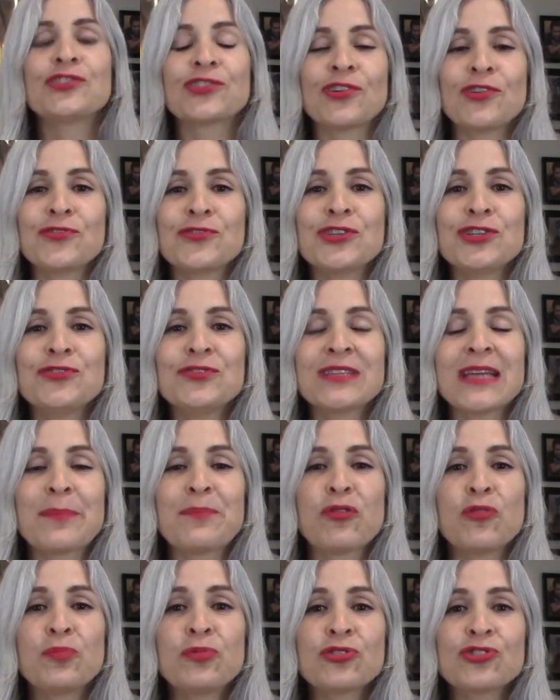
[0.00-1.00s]
So use a
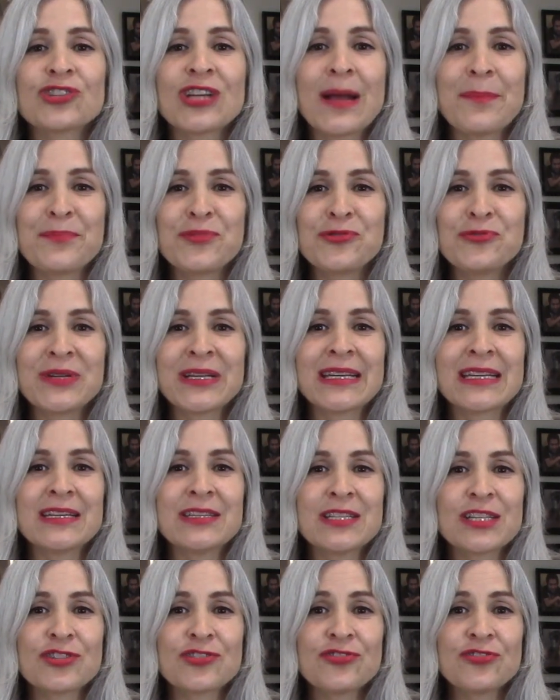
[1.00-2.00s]
purple shampoo and
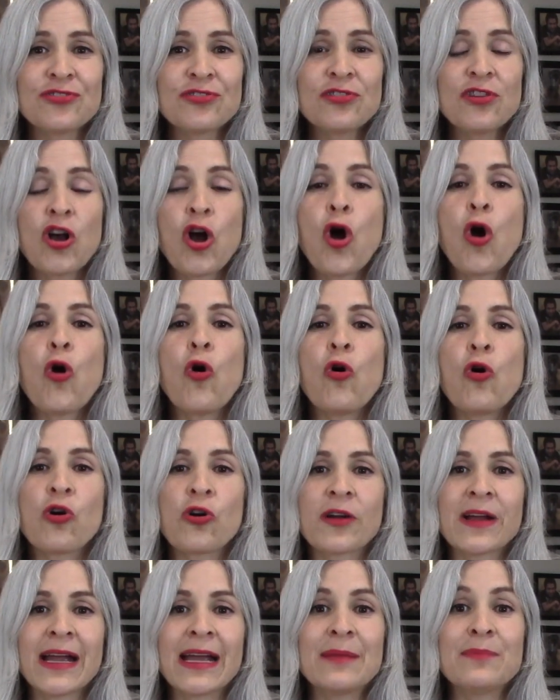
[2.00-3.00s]
conditioner
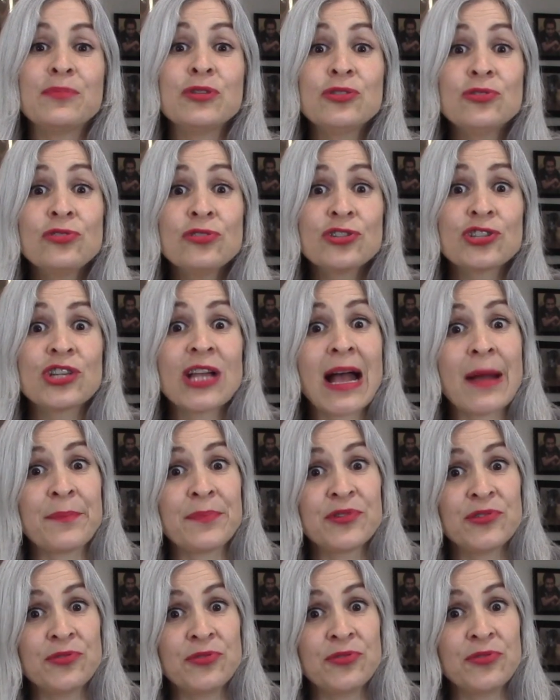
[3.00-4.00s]
or a blue
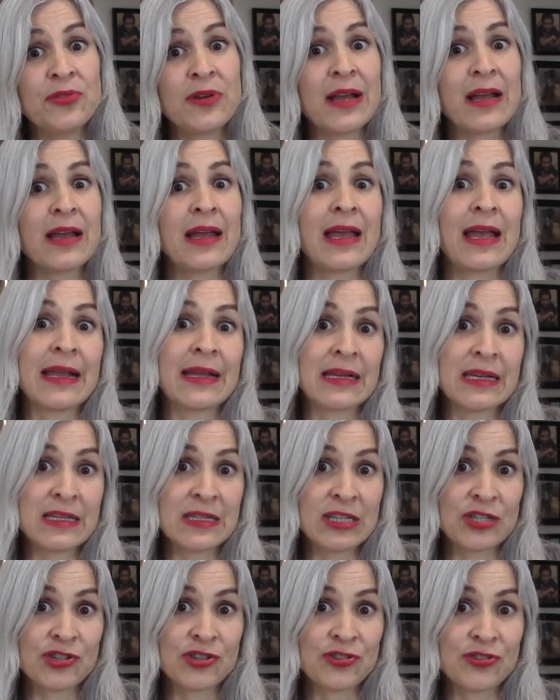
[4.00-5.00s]
shampoo and
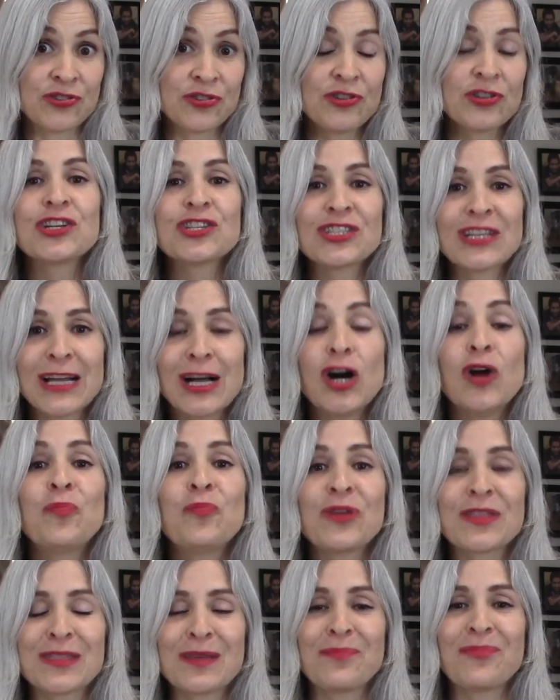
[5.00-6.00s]
conditioner to help
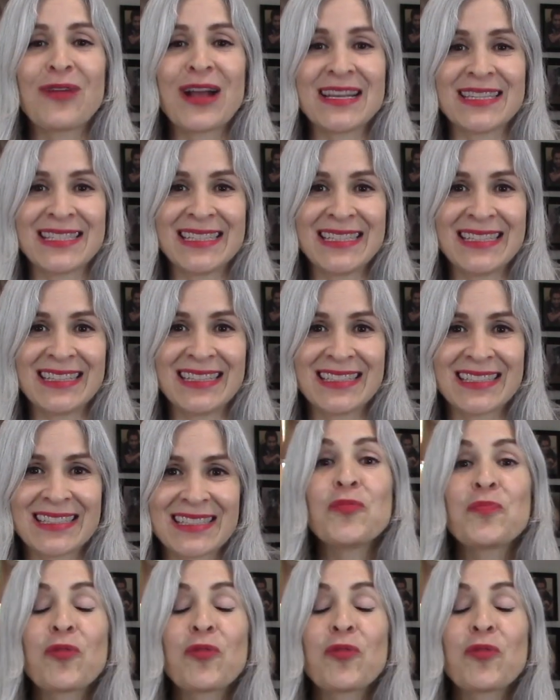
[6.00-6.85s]
with the brassiness.